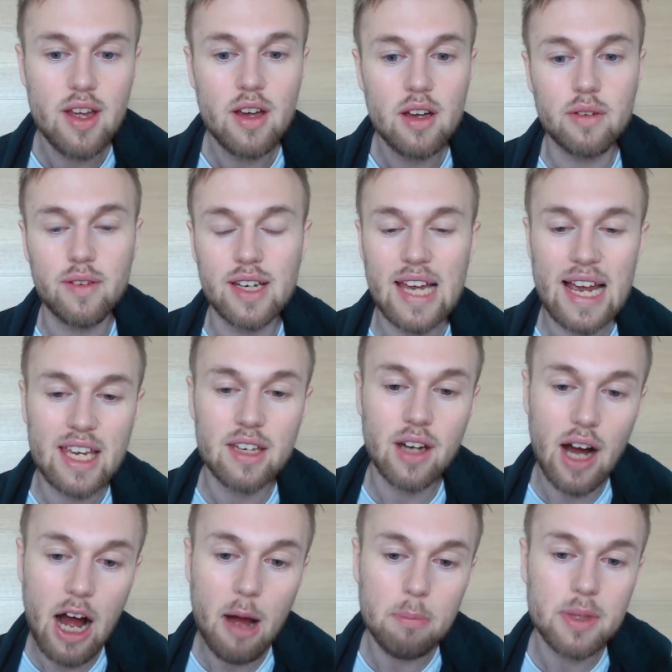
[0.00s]
When we lack in
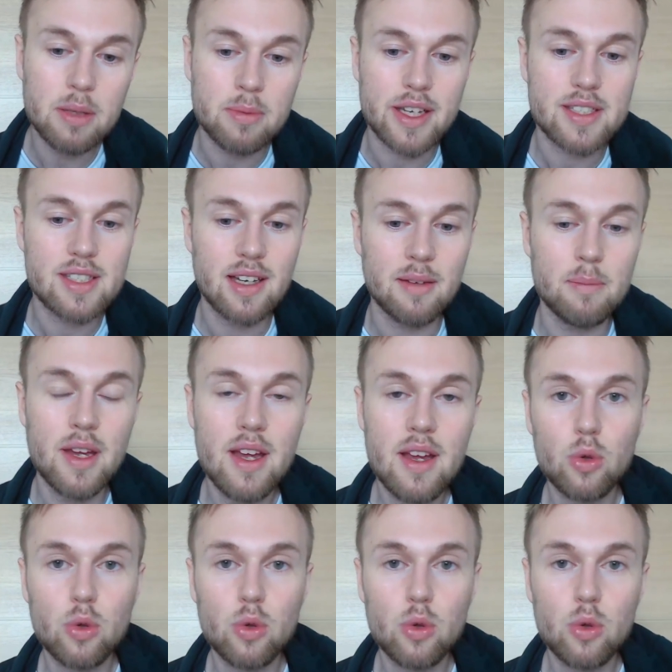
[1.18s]
optimism,